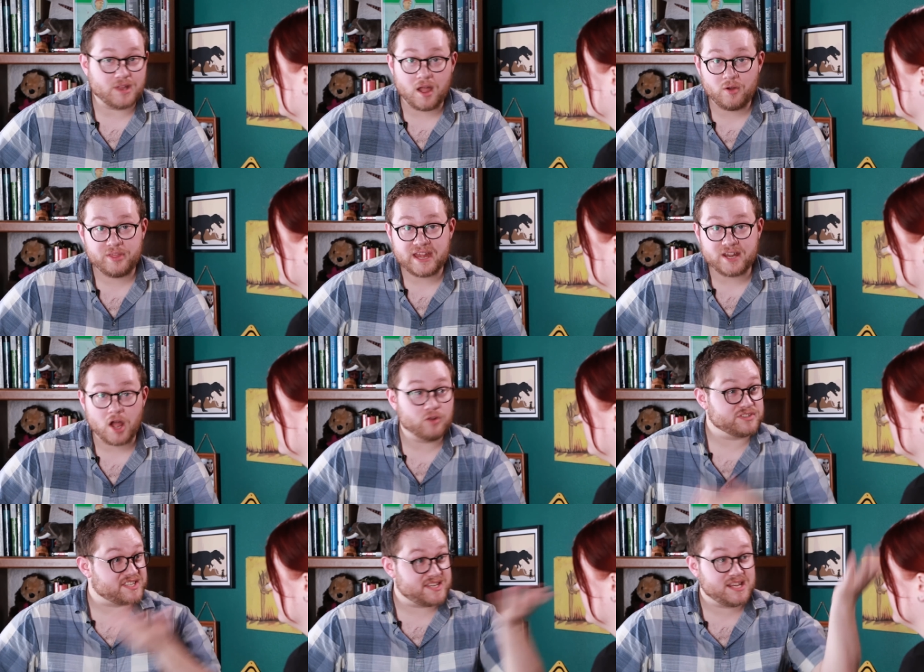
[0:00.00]
No, they
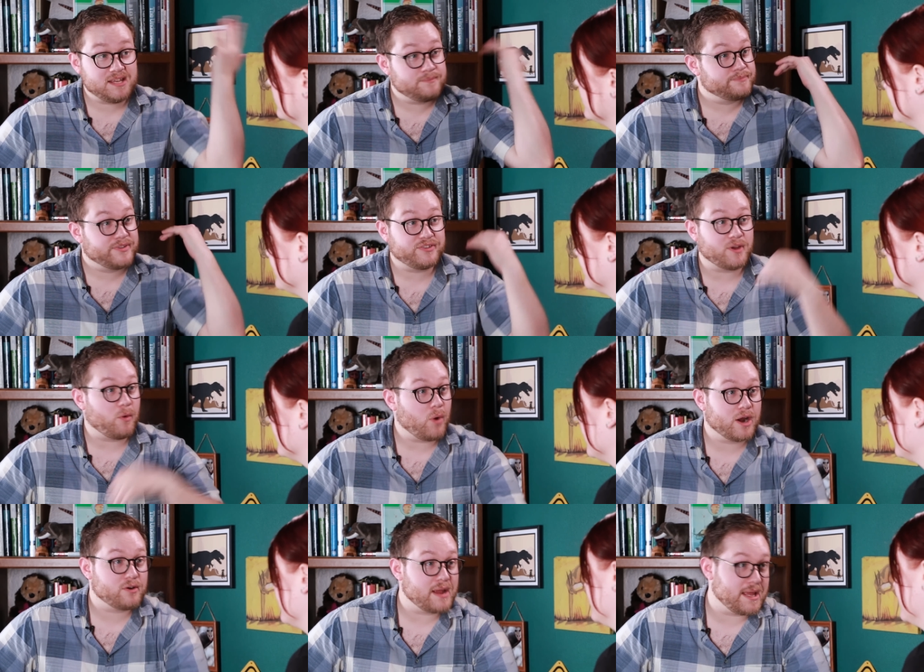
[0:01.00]
don't. See? So,
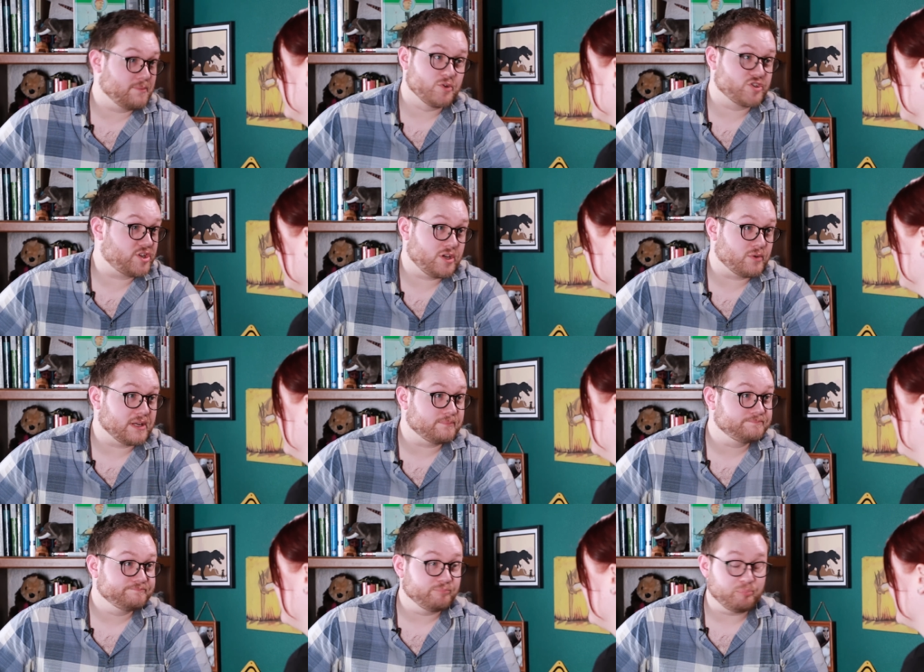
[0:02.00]
what are animals
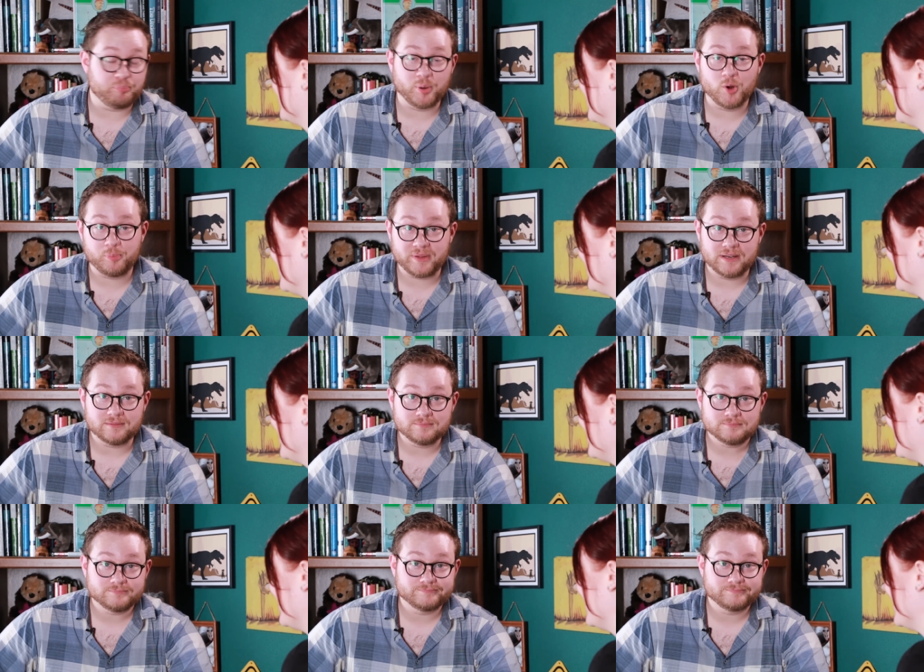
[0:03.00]
doing? Pooping.